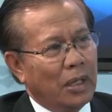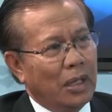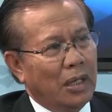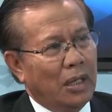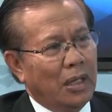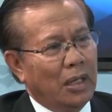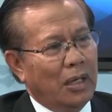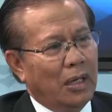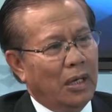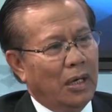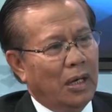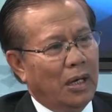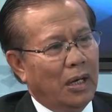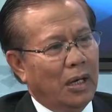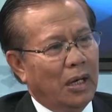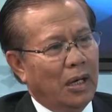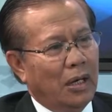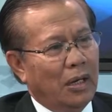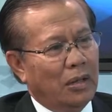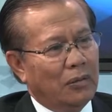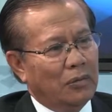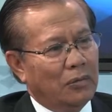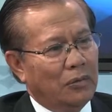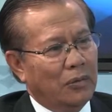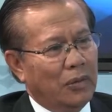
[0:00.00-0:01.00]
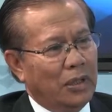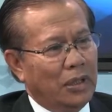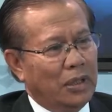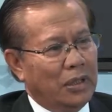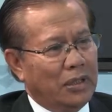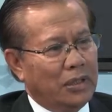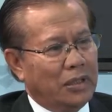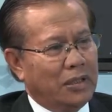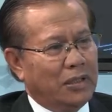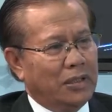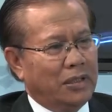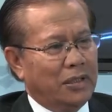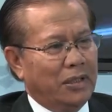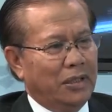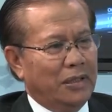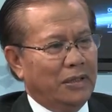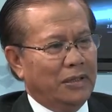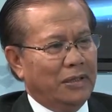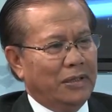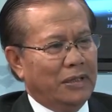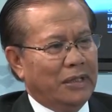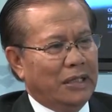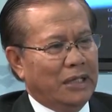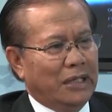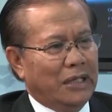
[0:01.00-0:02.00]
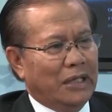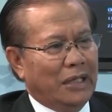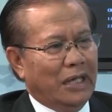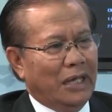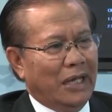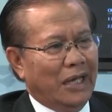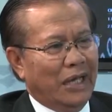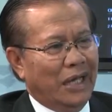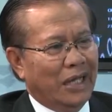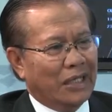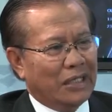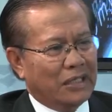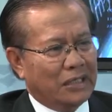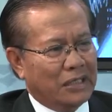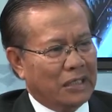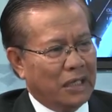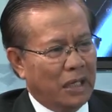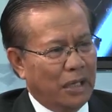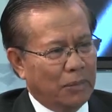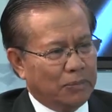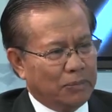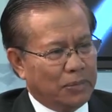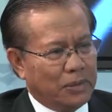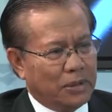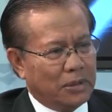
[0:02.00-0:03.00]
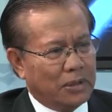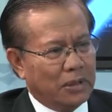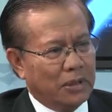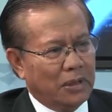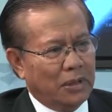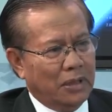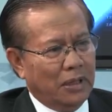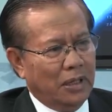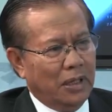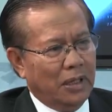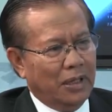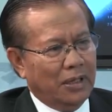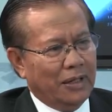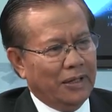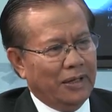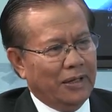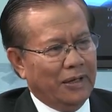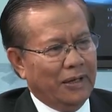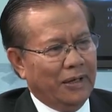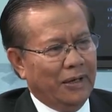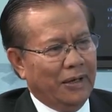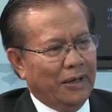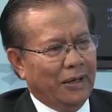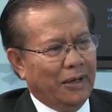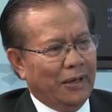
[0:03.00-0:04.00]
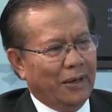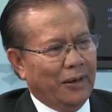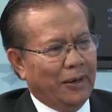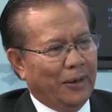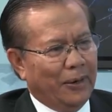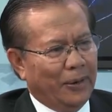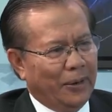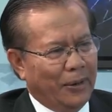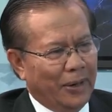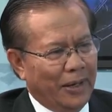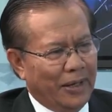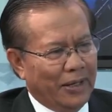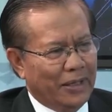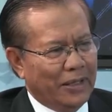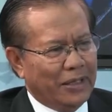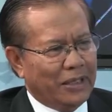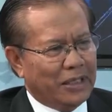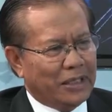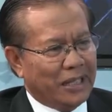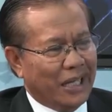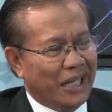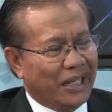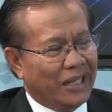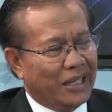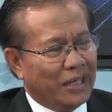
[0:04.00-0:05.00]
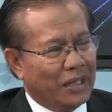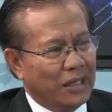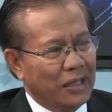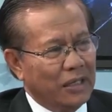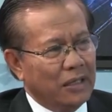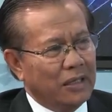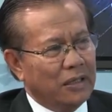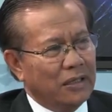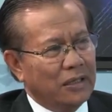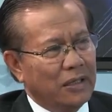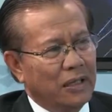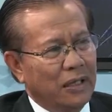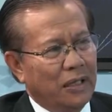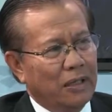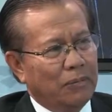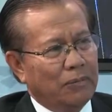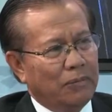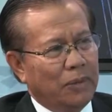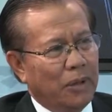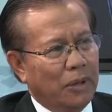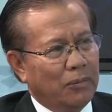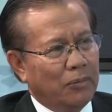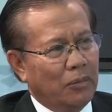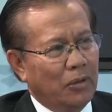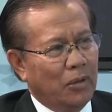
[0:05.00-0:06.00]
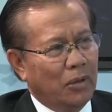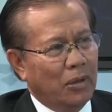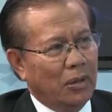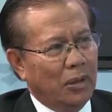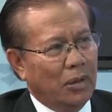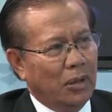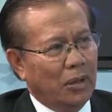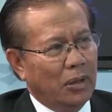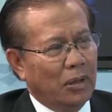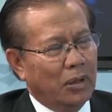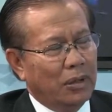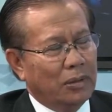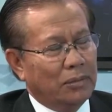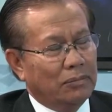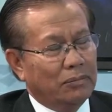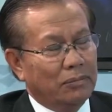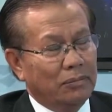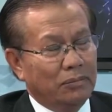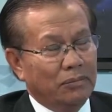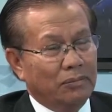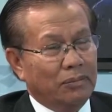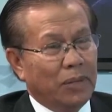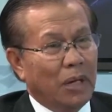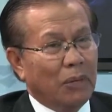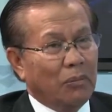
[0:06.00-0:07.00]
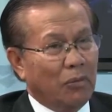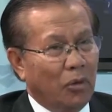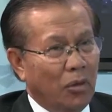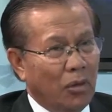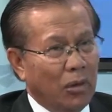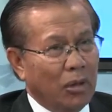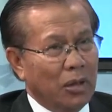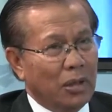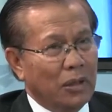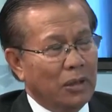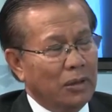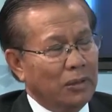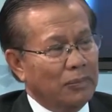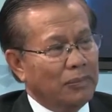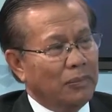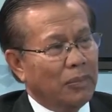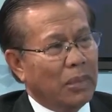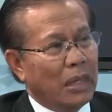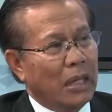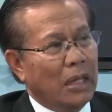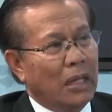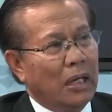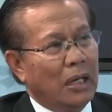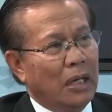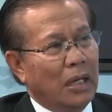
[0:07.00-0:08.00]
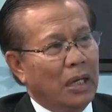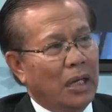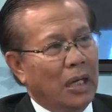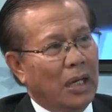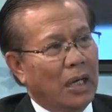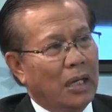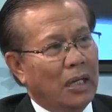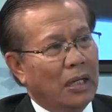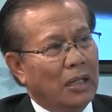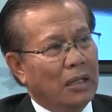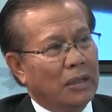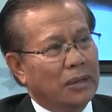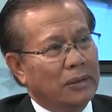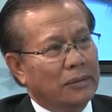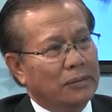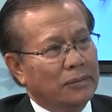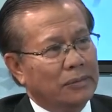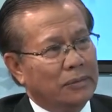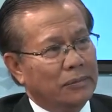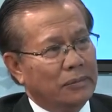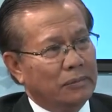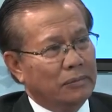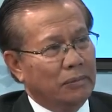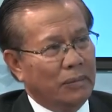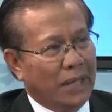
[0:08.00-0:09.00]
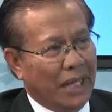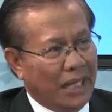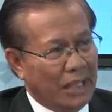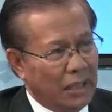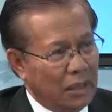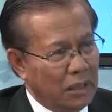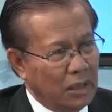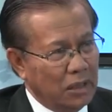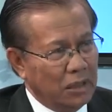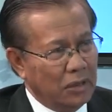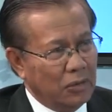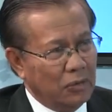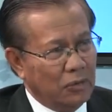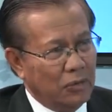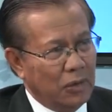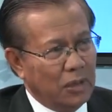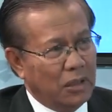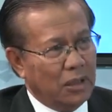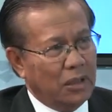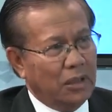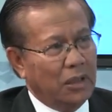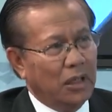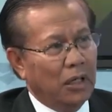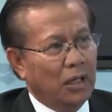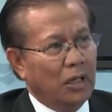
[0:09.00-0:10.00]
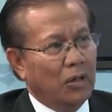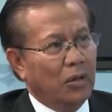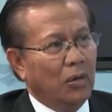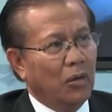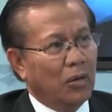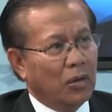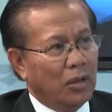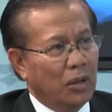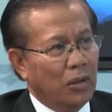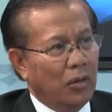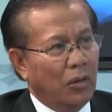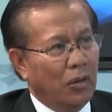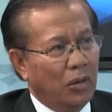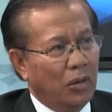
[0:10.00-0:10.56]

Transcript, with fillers: uh, which accepts that, uh, or at least agreed that palm, mm-hmm. uh, palm, oil uh, blended with the local